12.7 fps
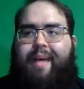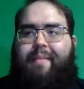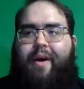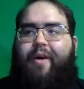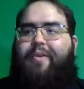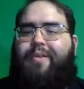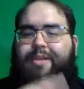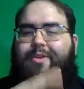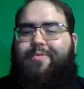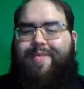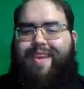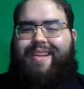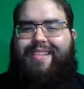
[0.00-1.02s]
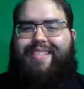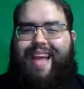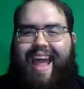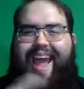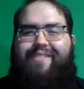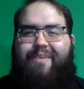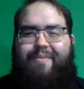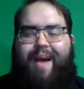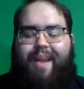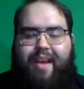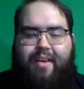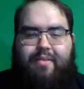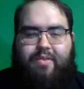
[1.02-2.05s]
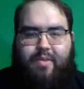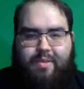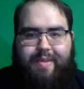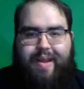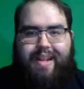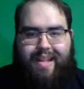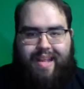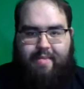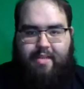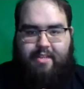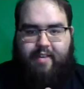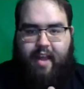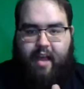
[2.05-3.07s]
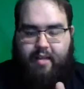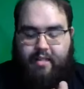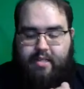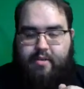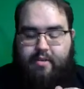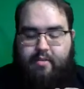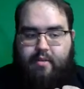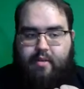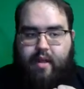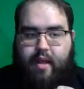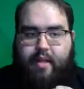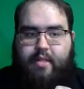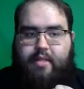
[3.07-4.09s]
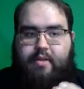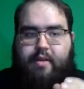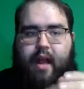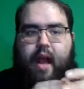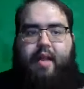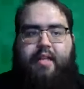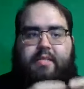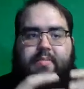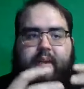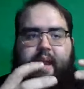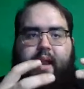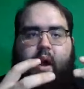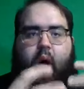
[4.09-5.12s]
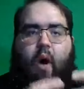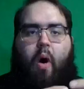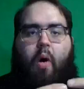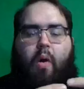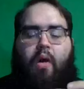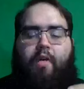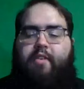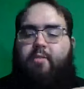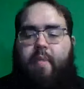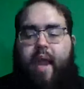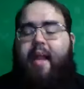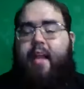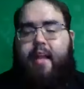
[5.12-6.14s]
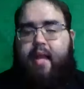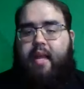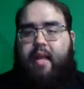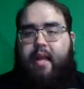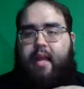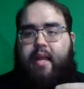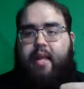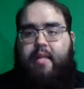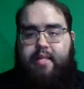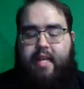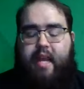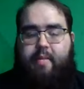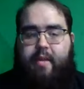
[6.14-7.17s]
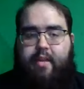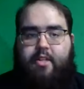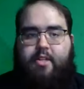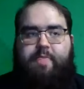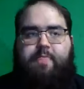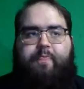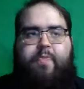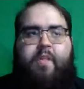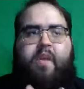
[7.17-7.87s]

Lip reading: that also means that everybody else was made in the image of God too. And so God has made all of humanity in his image.